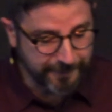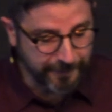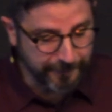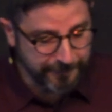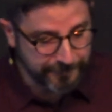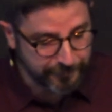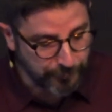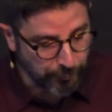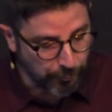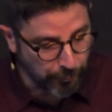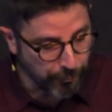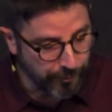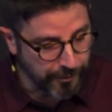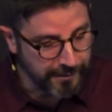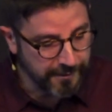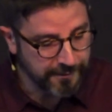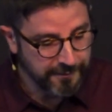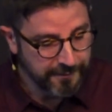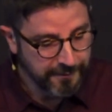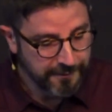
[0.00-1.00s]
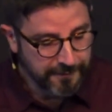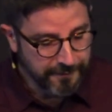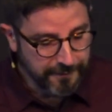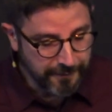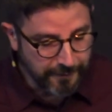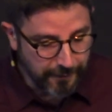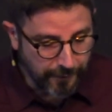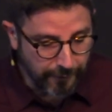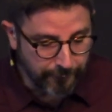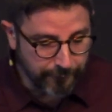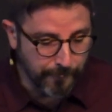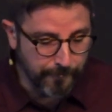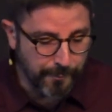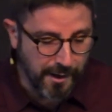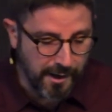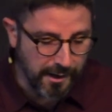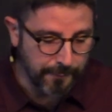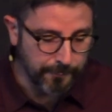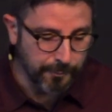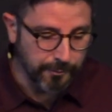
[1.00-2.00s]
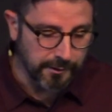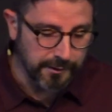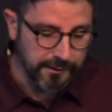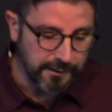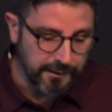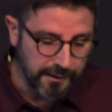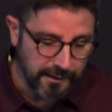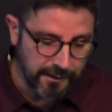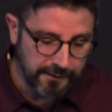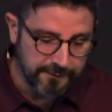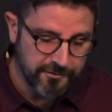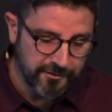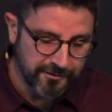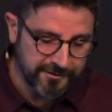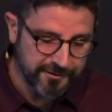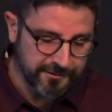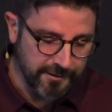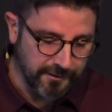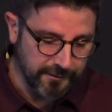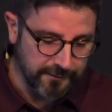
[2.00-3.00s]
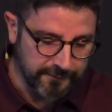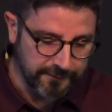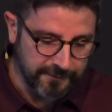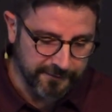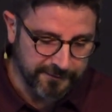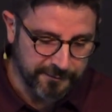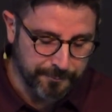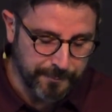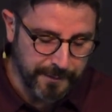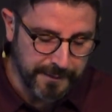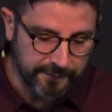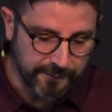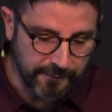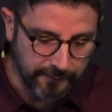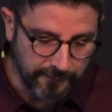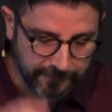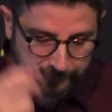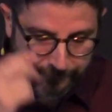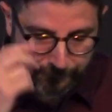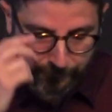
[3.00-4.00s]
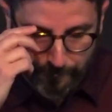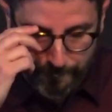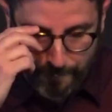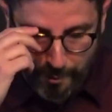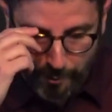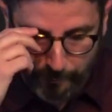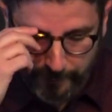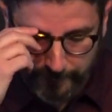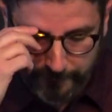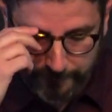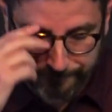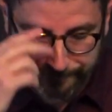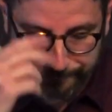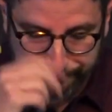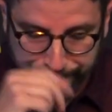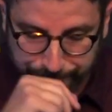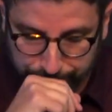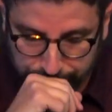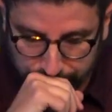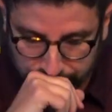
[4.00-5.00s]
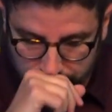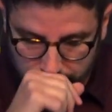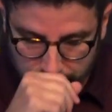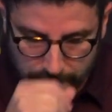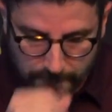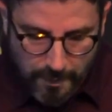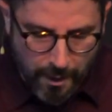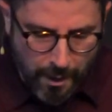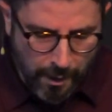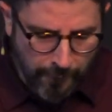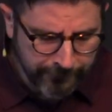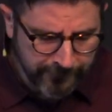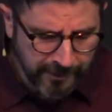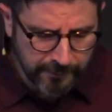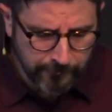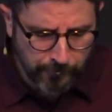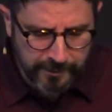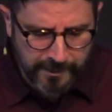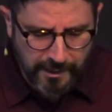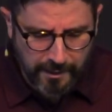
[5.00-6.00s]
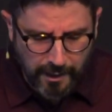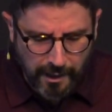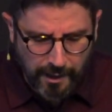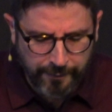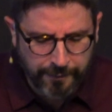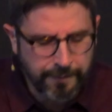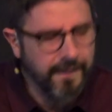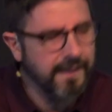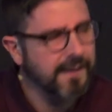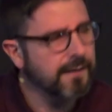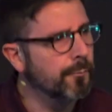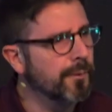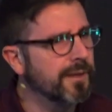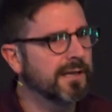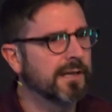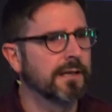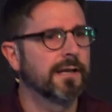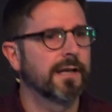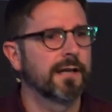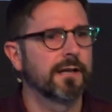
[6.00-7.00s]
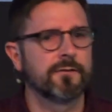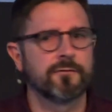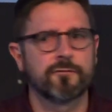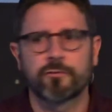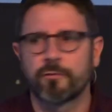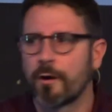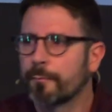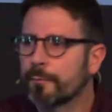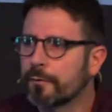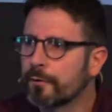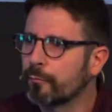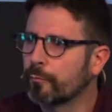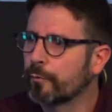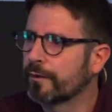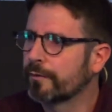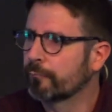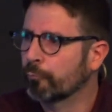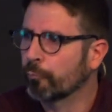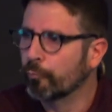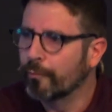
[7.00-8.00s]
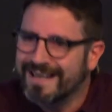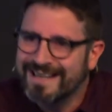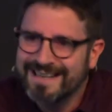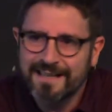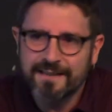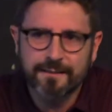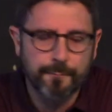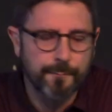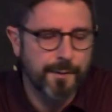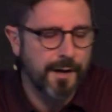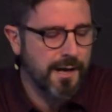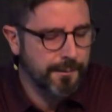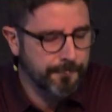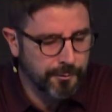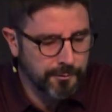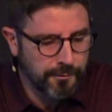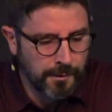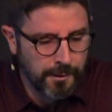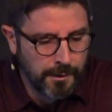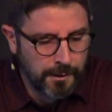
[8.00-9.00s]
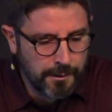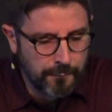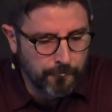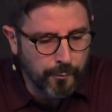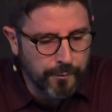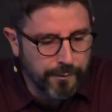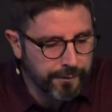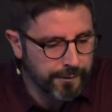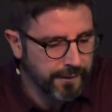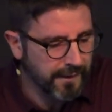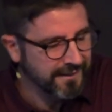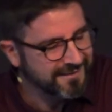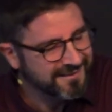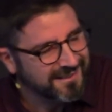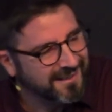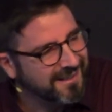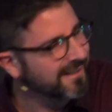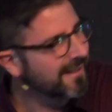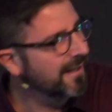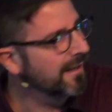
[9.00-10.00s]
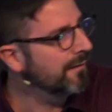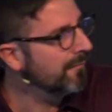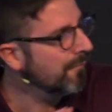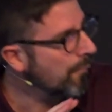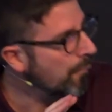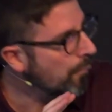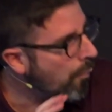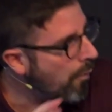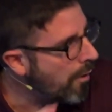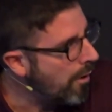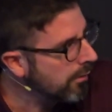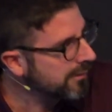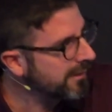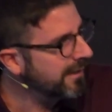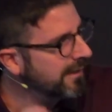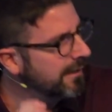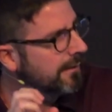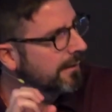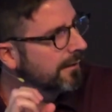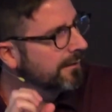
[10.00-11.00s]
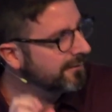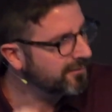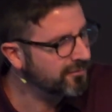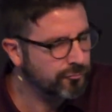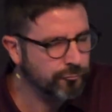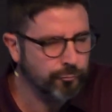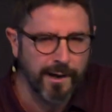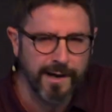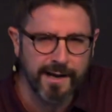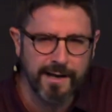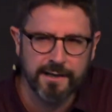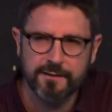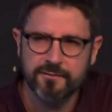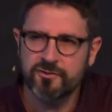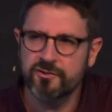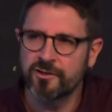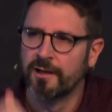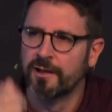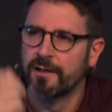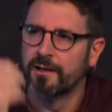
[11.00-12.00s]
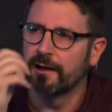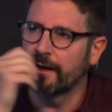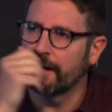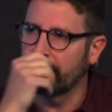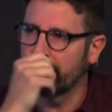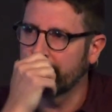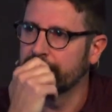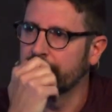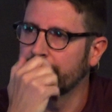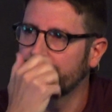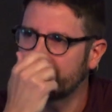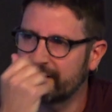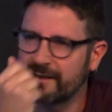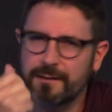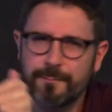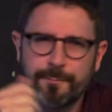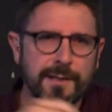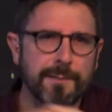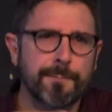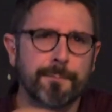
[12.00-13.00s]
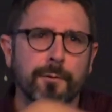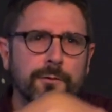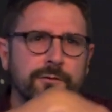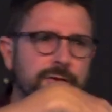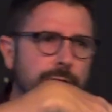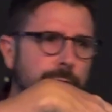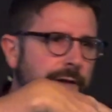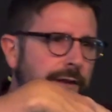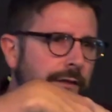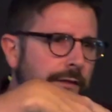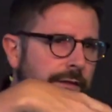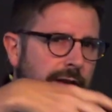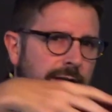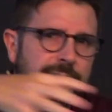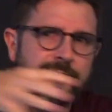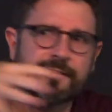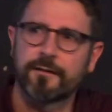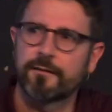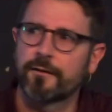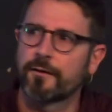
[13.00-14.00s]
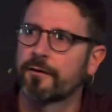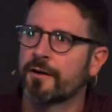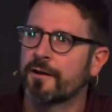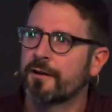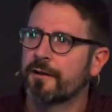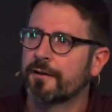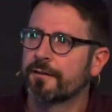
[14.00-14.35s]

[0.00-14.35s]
the story of the Bible. And, and just to, to speak to this for a moment, often when I think we can get in trouble with reading the Bible, when things can get wonky and strange, and you see people doing things that are